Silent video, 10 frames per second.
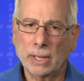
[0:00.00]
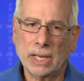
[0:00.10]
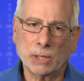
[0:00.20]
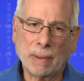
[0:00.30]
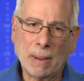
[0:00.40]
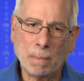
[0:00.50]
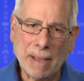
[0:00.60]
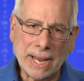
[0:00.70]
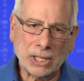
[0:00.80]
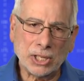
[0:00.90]
is by
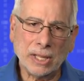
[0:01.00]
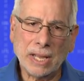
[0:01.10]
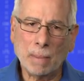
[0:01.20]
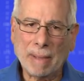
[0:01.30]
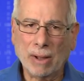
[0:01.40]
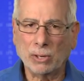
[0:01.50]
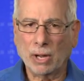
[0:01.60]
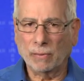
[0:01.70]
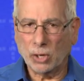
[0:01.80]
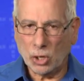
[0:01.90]
managing the amount
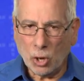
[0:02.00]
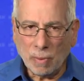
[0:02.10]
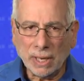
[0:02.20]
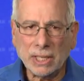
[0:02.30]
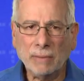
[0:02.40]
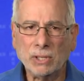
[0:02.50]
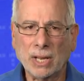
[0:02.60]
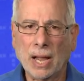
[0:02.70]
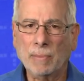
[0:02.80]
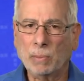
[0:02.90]
of cumulative
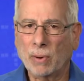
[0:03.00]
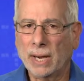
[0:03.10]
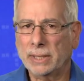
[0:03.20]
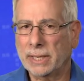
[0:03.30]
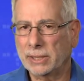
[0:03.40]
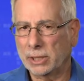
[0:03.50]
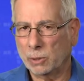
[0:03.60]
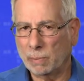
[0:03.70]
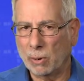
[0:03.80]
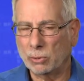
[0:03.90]
time the product is
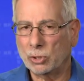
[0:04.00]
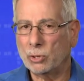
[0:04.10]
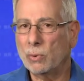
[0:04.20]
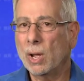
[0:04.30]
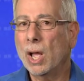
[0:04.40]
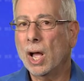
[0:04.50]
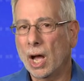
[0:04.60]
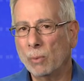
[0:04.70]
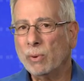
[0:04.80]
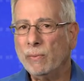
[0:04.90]
exposed to
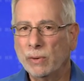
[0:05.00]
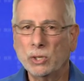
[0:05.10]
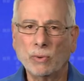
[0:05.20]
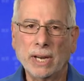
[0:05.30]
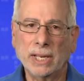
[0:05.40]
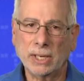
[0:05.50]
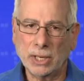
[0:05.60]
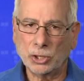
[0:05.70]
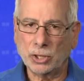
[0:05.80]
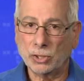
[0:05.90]
unrefrigerated
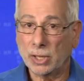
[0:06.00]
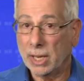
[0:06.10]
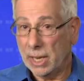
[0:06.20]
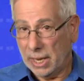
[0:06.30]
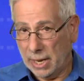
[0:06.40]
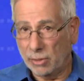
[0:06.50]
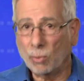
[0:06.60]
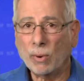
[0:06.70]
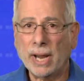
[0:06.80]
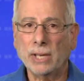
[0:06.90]
conditions in the
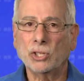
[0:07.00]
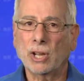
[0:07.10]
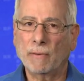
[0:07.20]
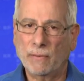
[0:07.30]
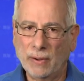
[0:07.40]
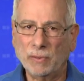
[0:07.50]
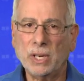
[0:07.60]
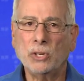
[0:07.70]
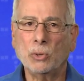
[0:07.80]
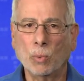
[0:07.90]
range of
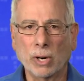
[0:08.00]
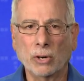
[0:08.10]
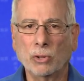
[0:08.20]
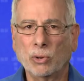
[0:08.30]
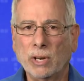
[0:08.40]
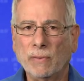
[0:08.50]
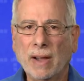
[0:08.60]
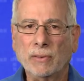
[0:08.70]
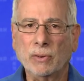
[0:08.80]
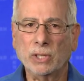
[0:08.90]
50 to
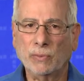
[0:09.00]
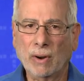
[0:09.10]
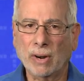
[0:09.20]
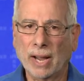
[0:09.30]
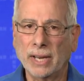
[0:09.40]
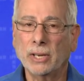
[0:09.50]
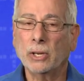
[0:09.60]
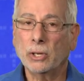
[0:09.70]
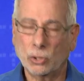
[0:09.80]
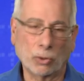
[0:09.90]
135 degrees Fahrenheit
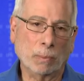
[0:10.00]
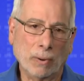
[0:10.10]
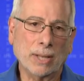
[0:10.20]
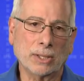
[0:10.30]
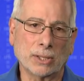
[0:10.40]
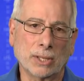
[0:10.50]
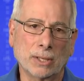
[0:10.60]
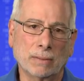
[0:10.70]
during processing.